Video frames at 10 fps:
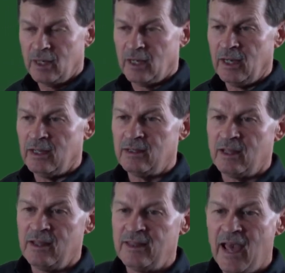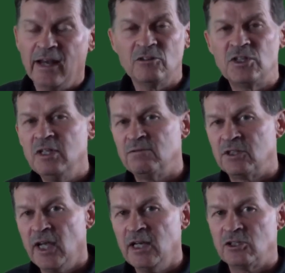And that is the
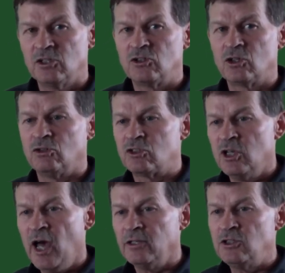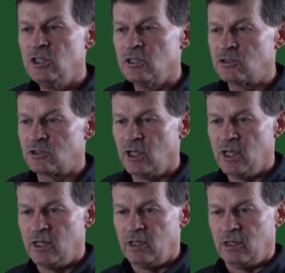invitation. So it's not just,
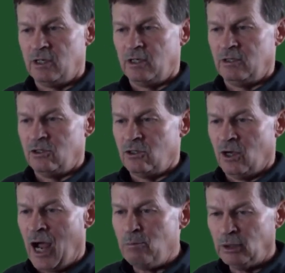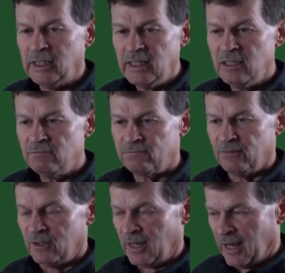I believe,
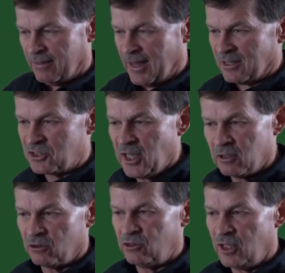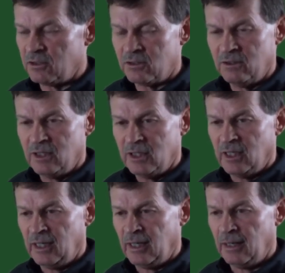and that settles it.
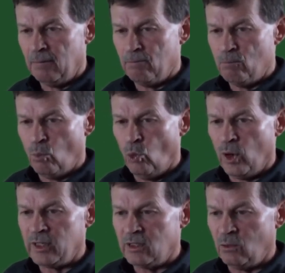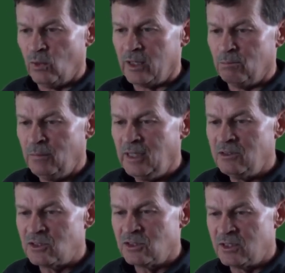What it
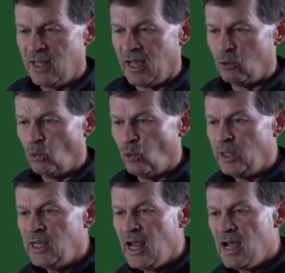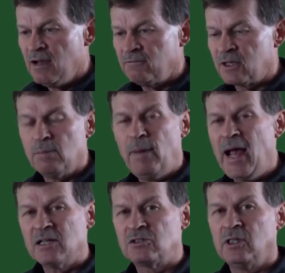means is that we have
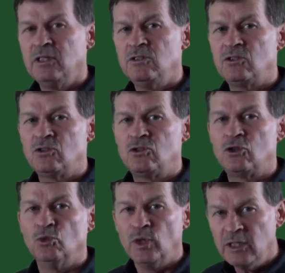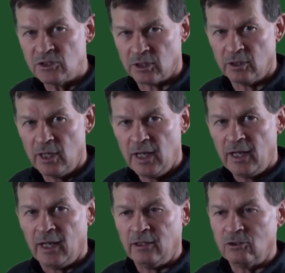capacities to reason.
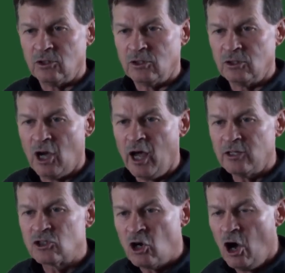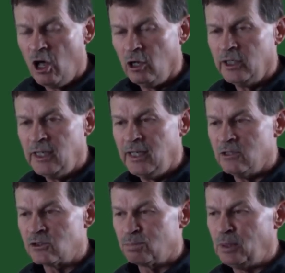And God is calling
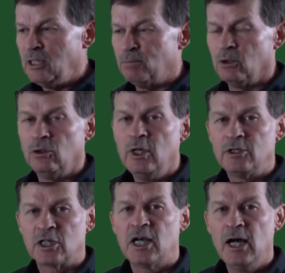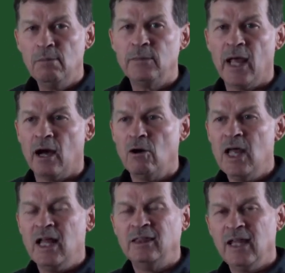his people to come now,
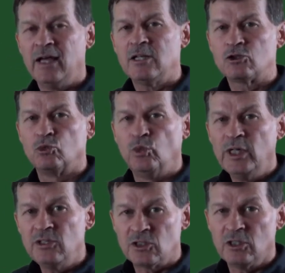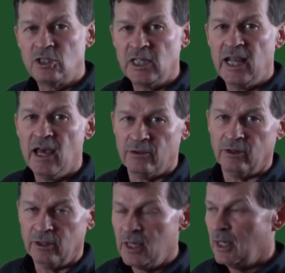let us reason
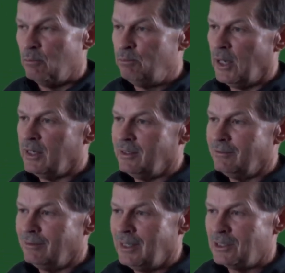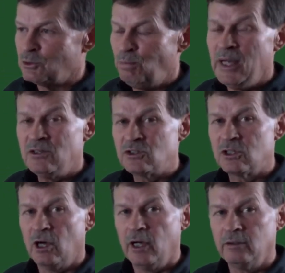together. But it's based
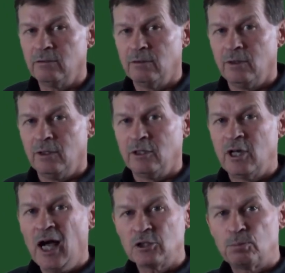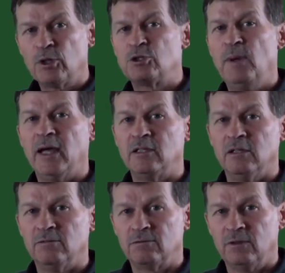on God's
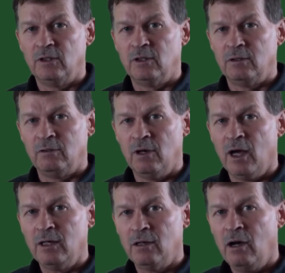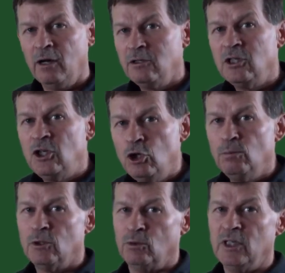perspective, not on
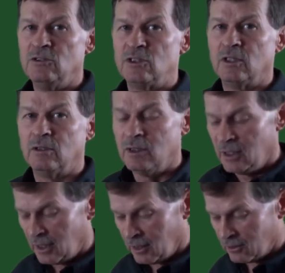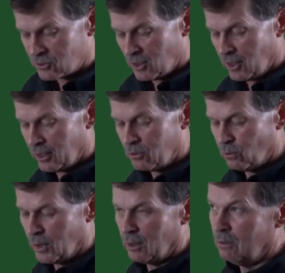human reason. And it's kind of like,
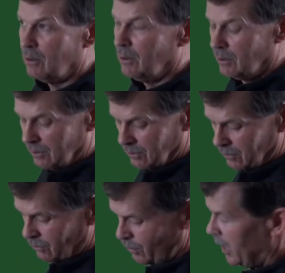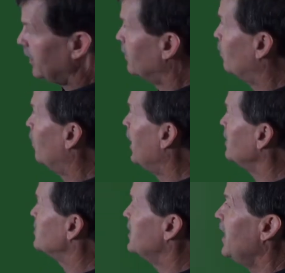well, why
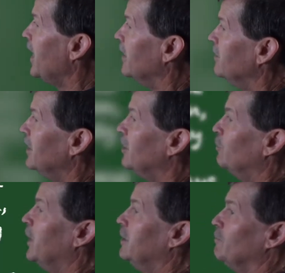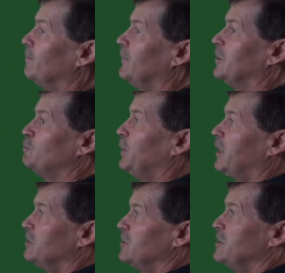is that? Well, it's
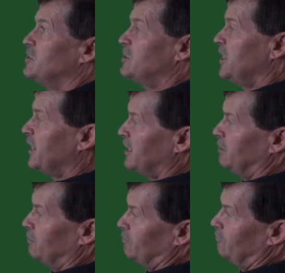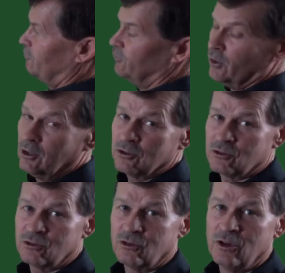because of the second
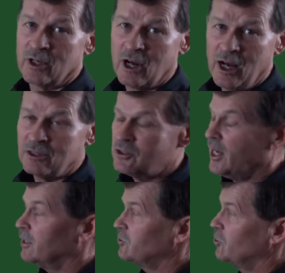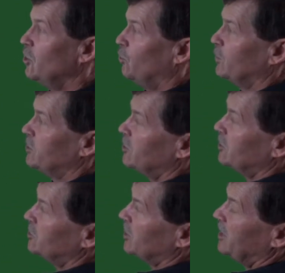verse, or the context, which
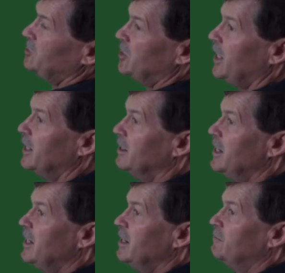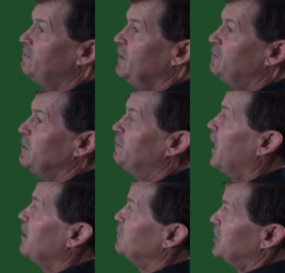is Isaiah
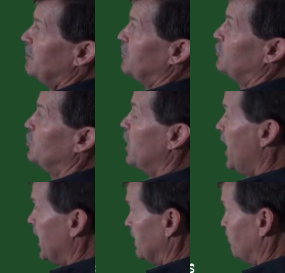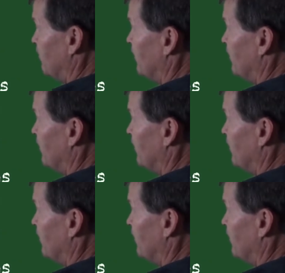55, 7 through 9.